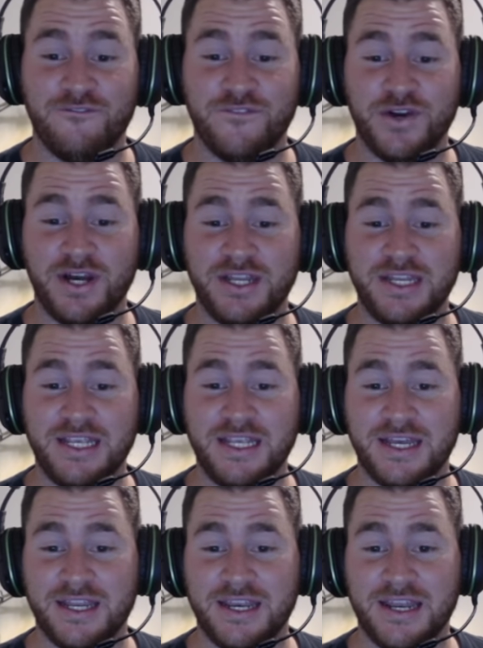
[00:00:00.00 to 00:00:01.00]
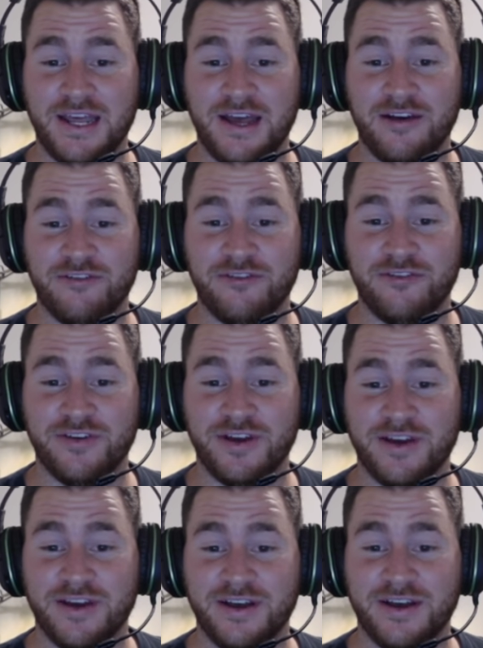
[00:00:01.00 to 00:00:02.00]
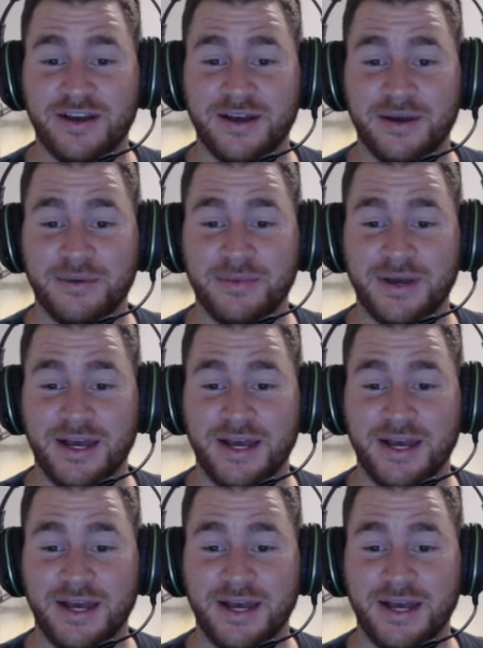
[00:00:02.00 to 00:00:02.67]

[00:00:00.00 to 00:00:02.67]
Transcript: Funny enough, I